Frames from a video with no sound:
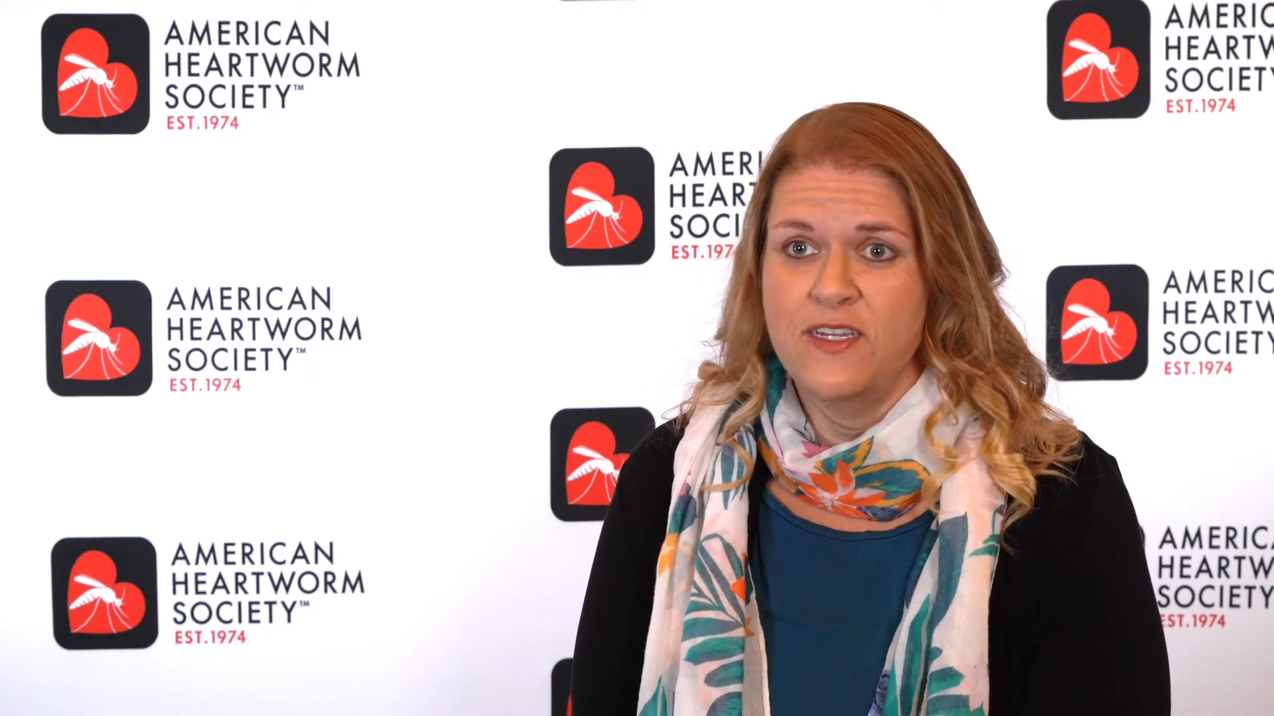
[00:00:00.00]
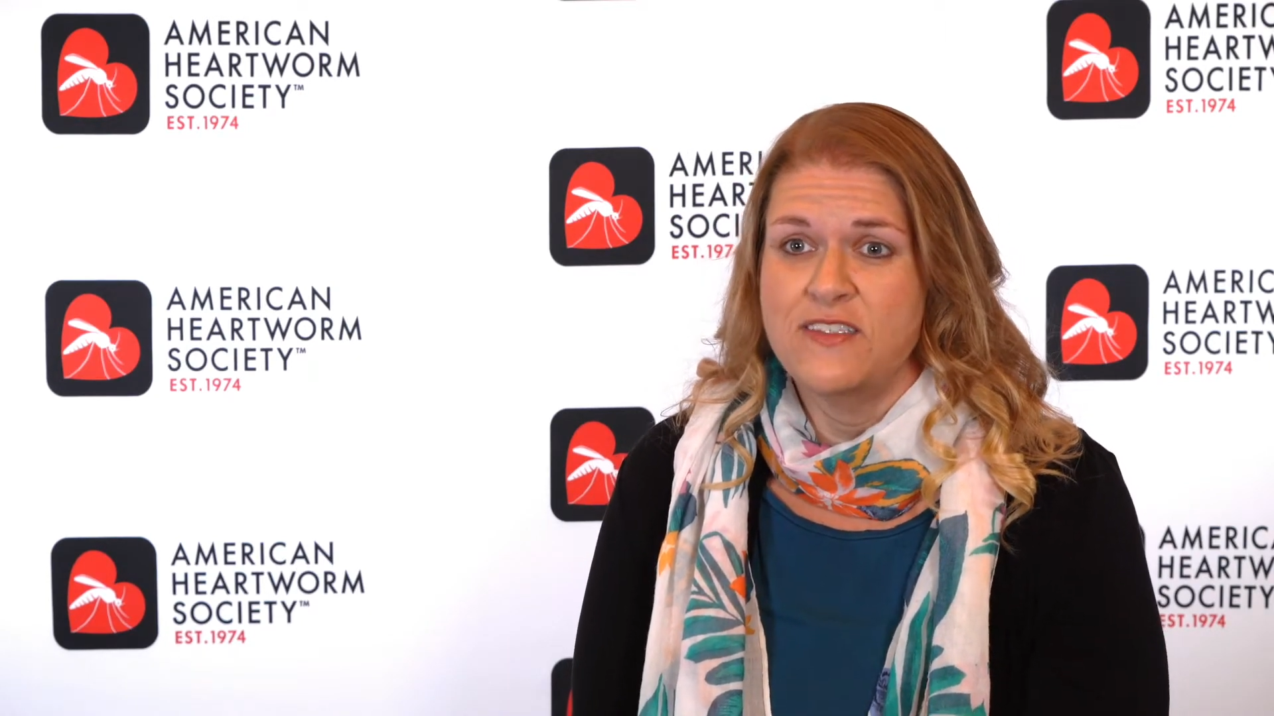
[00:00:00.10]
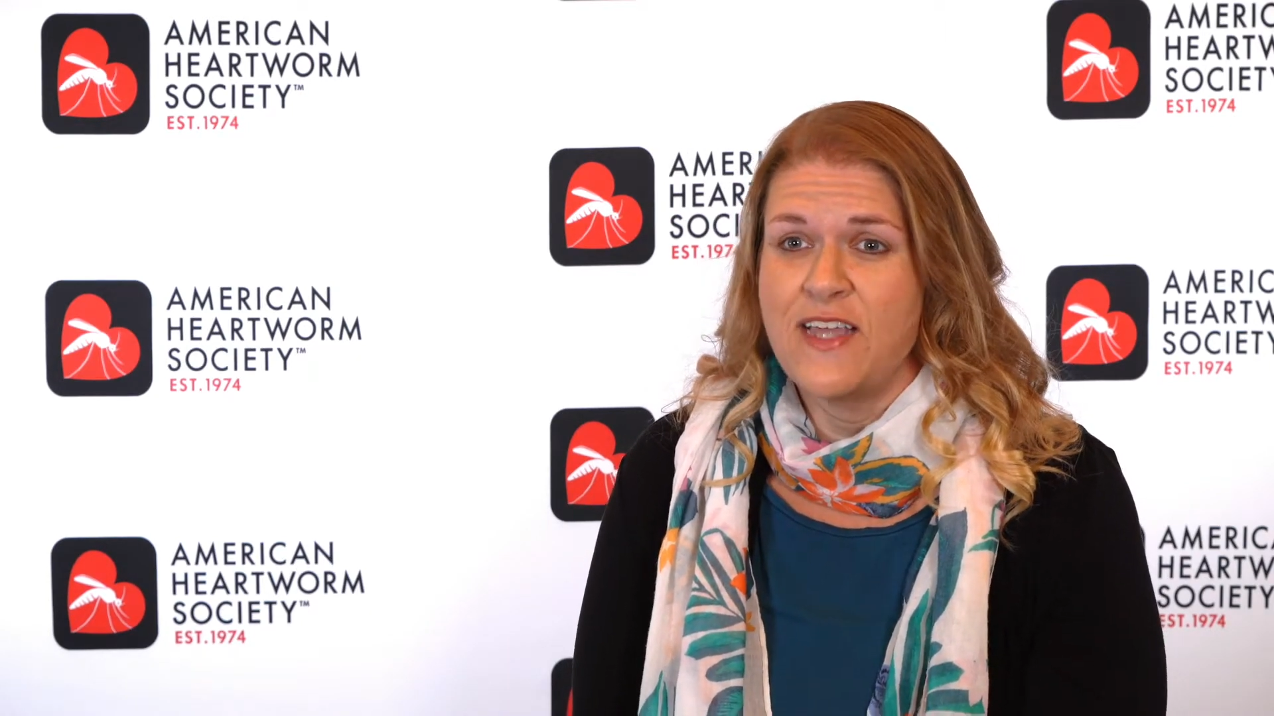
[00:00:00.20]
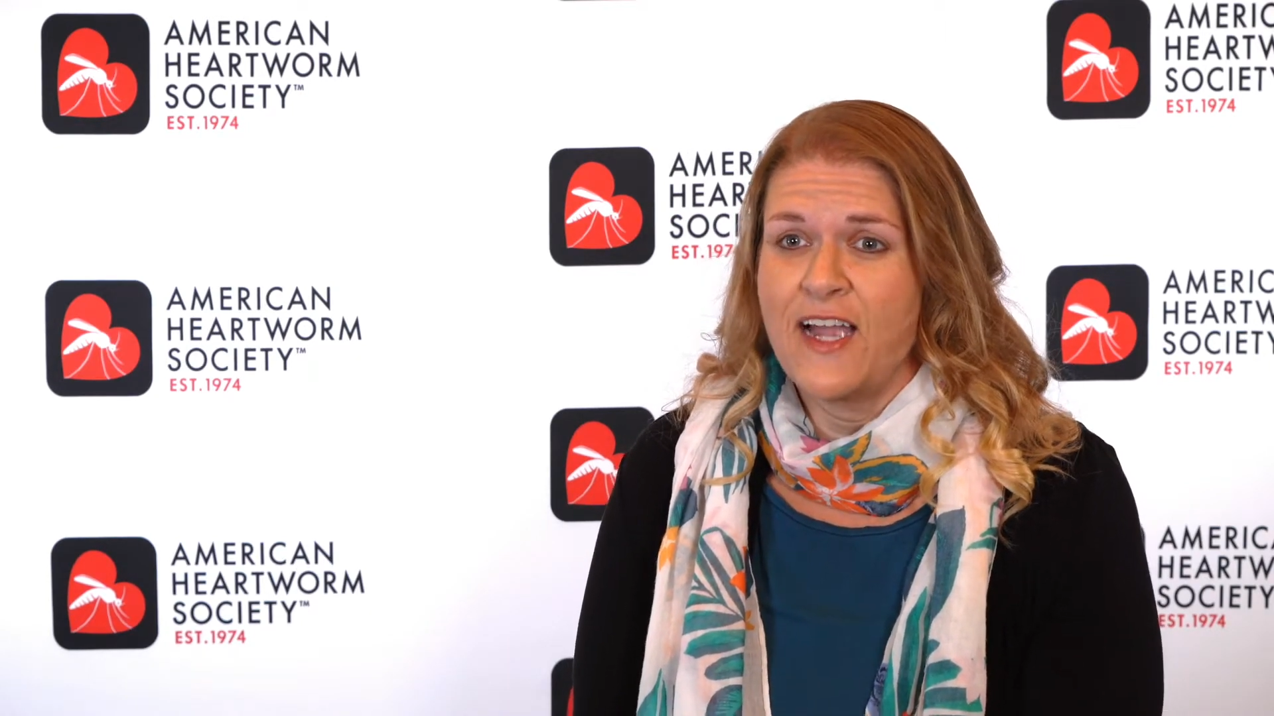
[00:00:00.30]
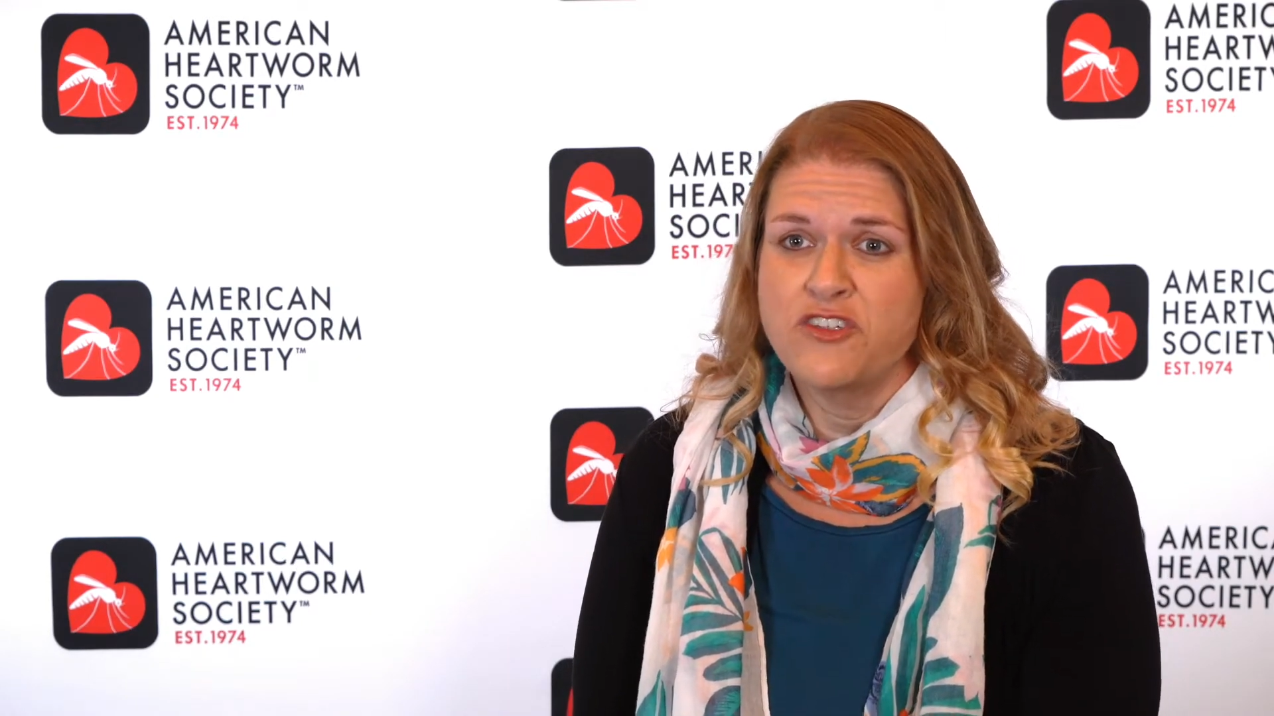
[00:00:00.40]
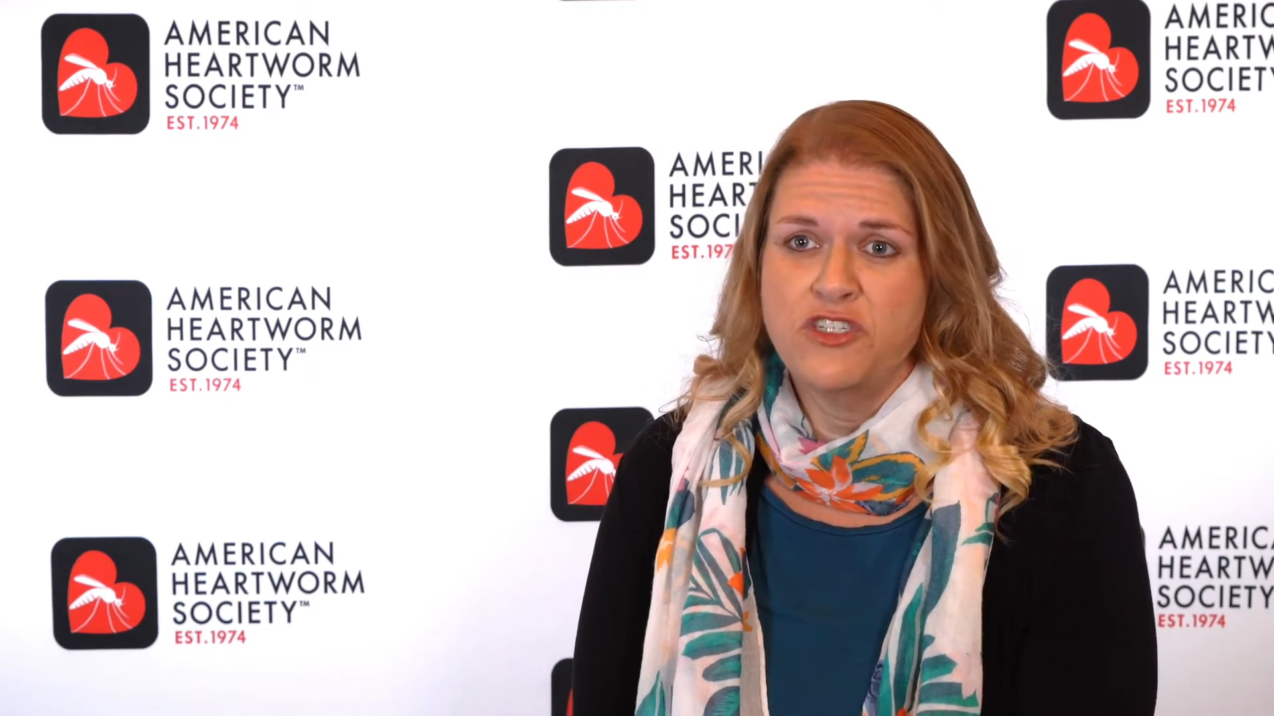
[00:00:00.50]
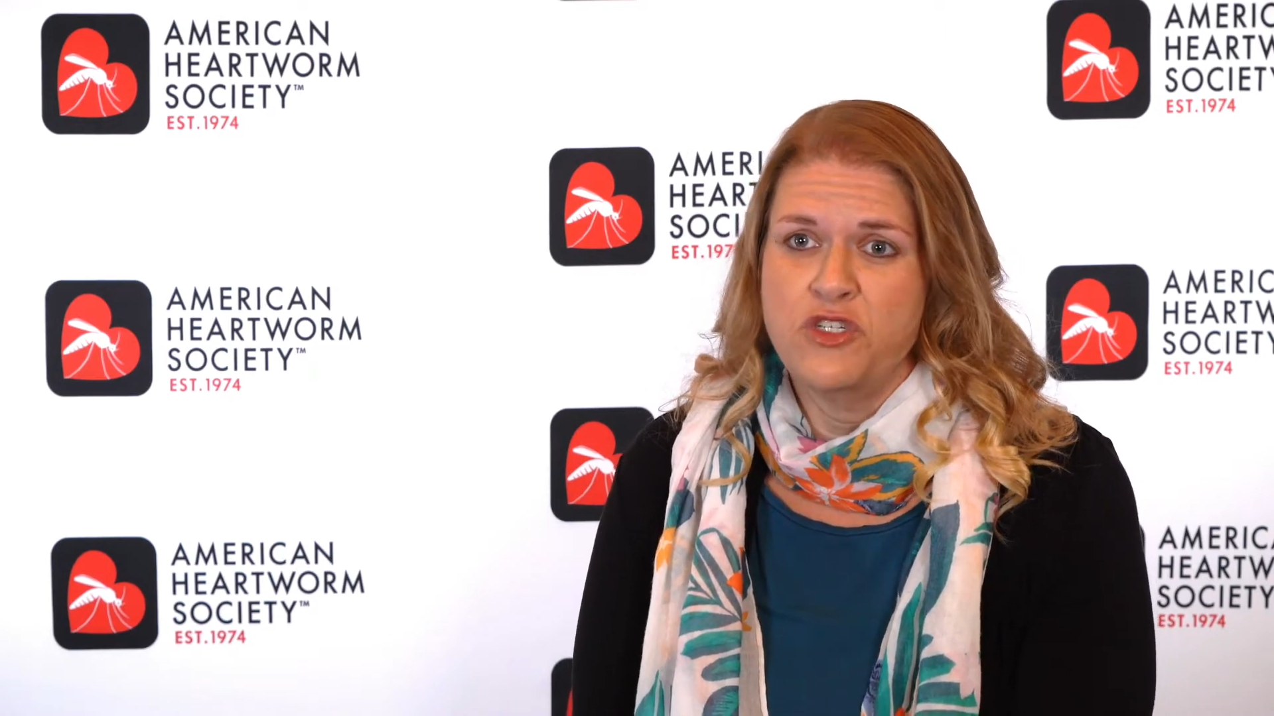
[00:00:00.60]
It's actually a